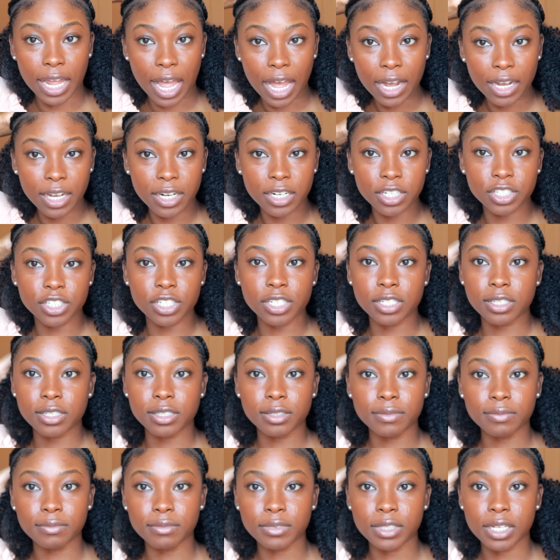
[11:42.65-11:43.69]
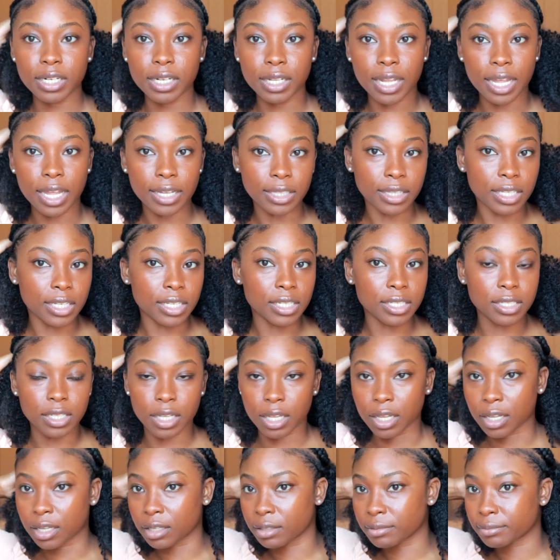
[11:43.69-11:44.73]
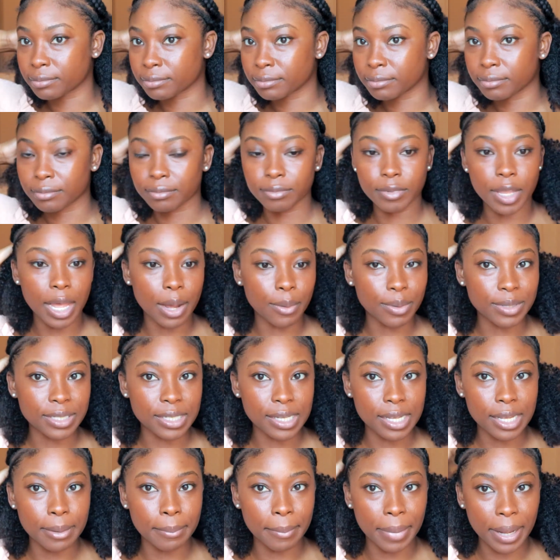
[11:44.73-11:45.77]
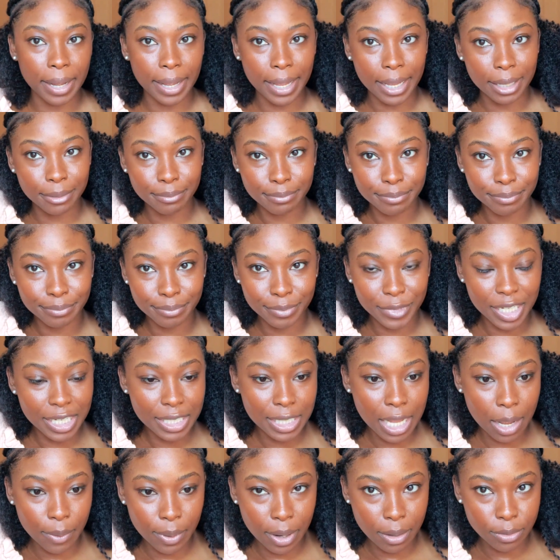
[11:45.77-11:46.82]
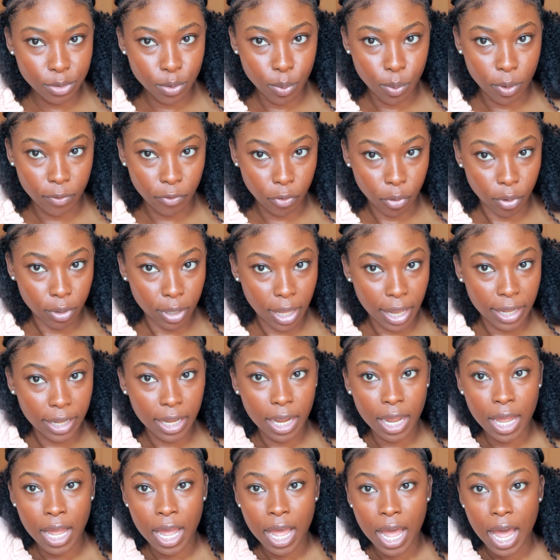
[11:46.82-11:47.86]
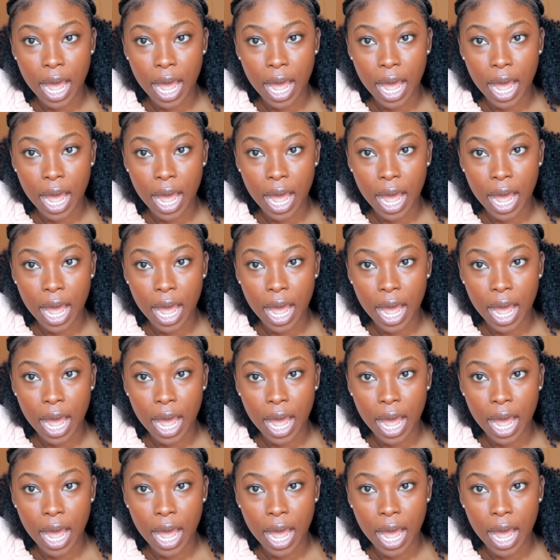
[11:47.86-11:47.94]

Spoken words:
Like I could have just did it like this and that was it, but that's not what I was going for. Like